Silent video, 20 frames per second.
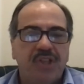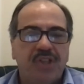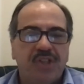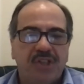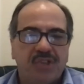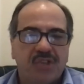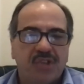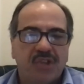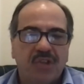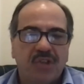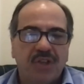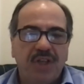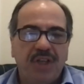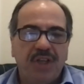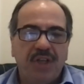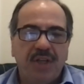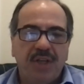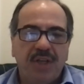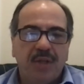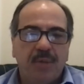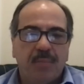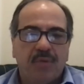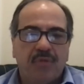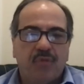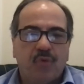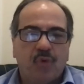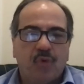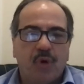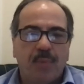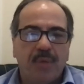he digitally
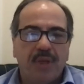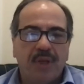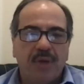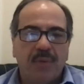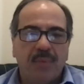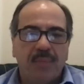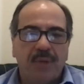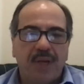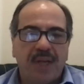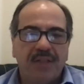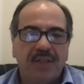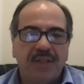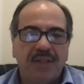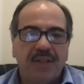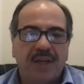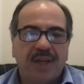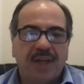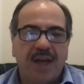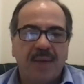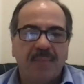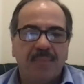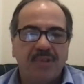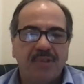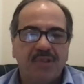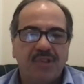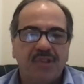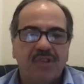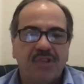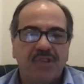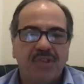performing, or mainly the
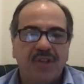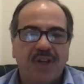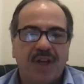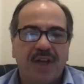composition,